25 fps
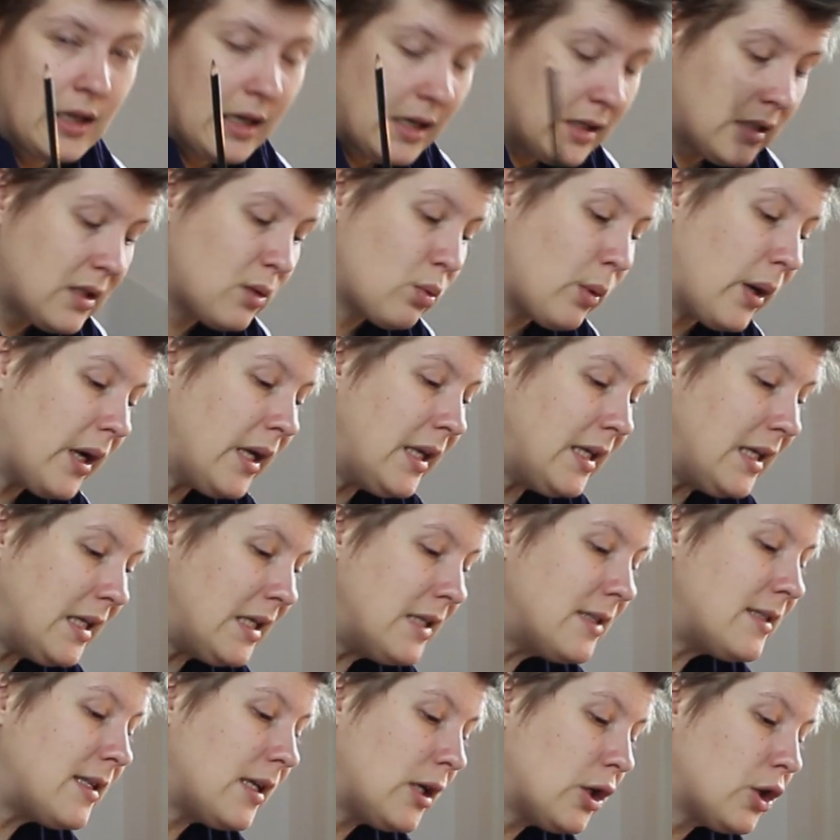It's way
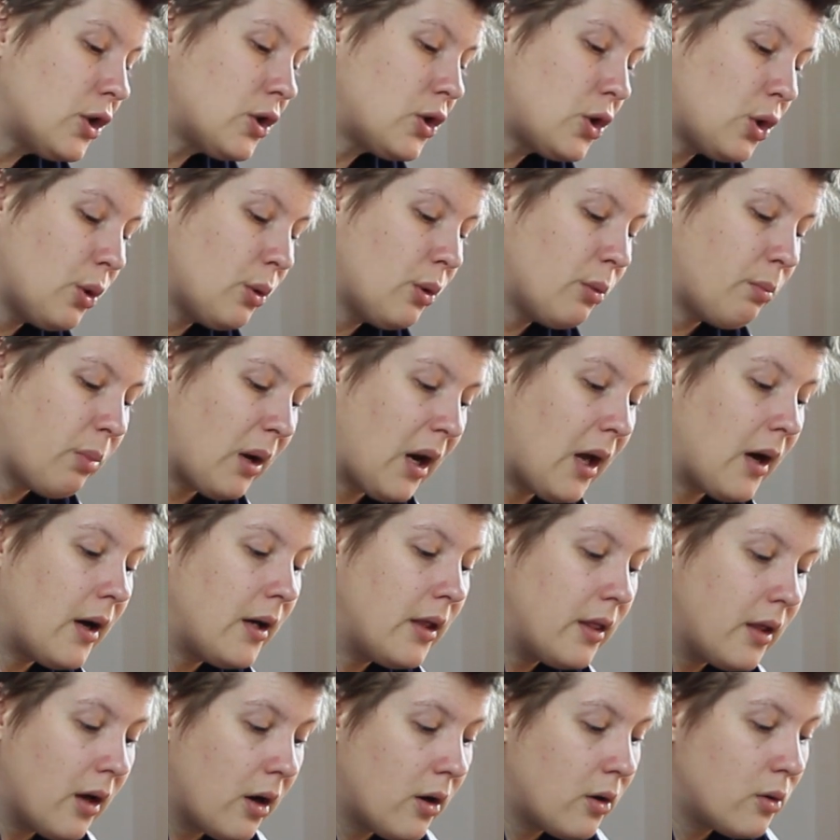easier to
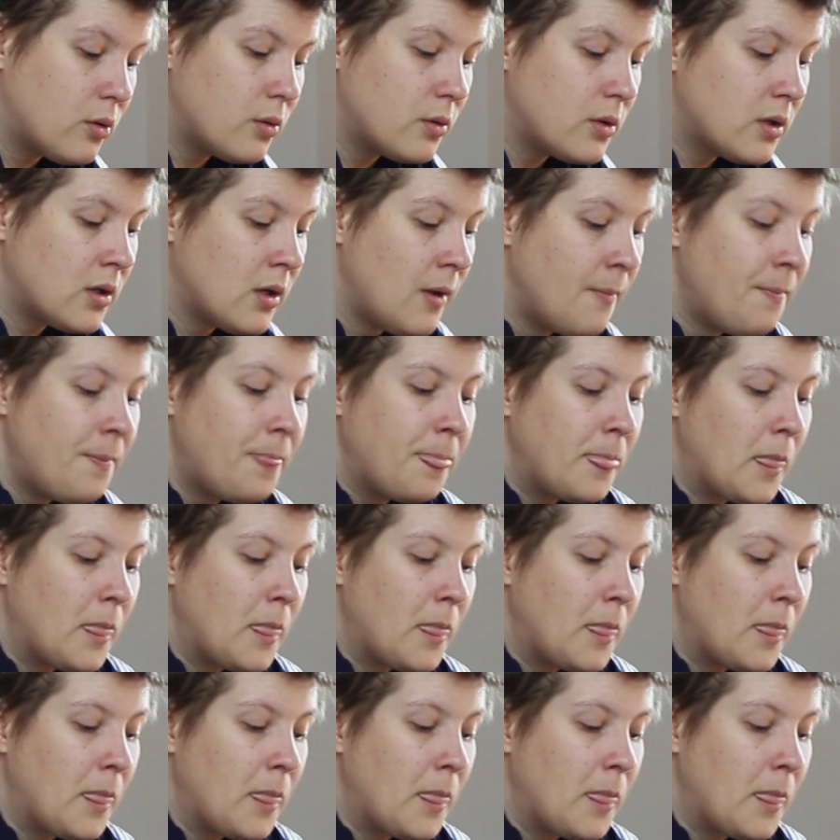apply those